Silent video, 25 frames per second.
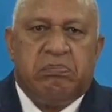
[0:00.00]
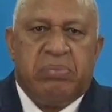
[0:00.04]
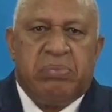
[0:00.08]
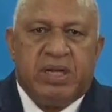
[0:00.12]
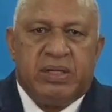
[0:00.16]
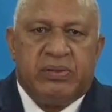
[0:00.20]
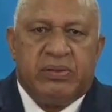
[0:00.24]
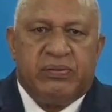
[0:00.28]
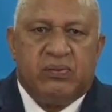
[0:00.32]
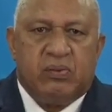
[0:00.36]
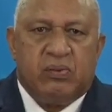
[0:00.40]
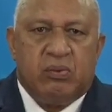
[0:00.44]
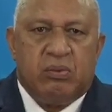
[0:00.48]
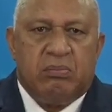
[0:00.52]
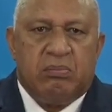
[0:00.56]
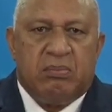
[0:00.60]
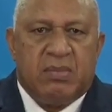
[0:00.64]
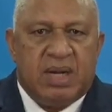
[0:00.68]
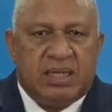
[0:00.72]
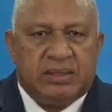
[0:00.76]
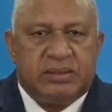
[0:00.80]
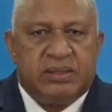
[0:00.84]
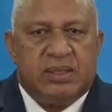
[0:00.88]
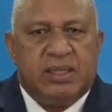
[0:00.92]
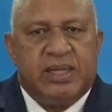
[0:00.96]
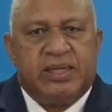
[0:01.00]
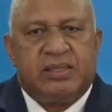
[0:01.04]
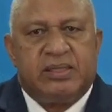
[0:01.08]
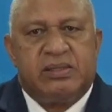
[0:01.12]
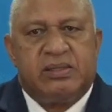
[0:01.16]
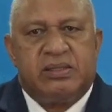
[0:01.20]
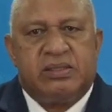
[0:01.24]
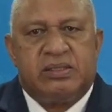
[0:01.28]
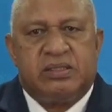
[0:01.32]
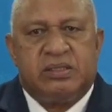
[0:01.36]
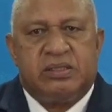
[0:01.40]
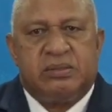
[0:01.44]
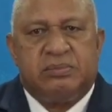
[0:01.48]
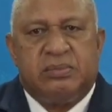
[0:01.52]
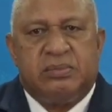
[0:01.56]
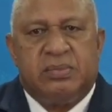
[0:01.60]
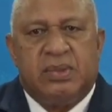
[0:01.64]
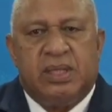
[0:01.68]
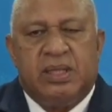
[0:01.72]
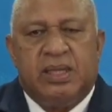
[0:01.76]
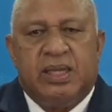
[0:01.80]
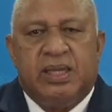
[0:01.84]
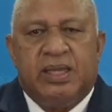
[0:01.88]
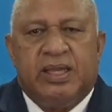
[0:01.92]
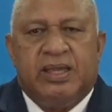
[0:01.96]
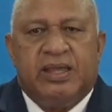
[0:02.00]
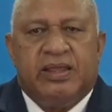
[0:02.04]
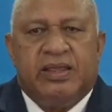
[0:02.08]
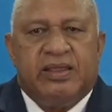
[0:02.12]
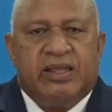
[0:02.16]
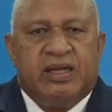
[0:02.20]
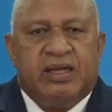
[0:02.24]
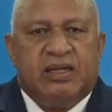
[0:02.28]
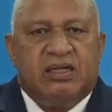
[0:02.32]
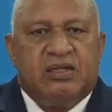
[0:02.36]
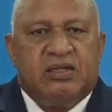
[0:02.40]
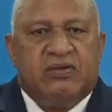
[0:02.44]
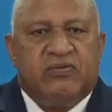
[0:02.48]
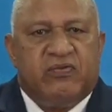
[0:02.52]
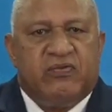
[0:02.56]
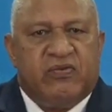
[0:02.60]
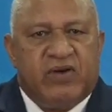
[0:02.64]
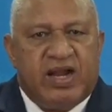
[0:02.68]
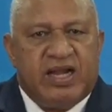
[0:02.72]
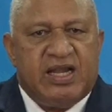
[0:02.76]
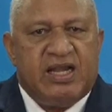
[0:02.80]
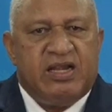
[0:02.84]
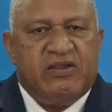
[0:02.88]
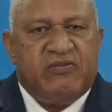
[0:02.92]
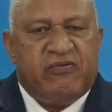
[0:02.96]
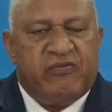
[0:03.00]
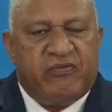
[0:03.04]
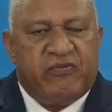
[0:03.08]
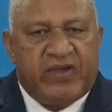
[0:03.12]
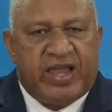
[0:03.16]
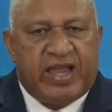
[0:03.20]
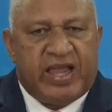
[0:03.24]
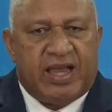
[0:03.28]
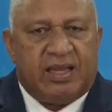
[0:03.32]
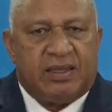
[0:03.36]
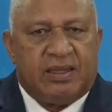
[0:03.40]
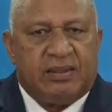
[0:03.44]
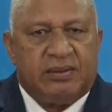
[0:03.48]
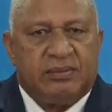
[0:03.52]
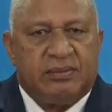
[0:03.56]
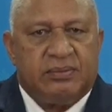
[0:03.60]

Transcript: breakthrough multilateralism that is finally fair,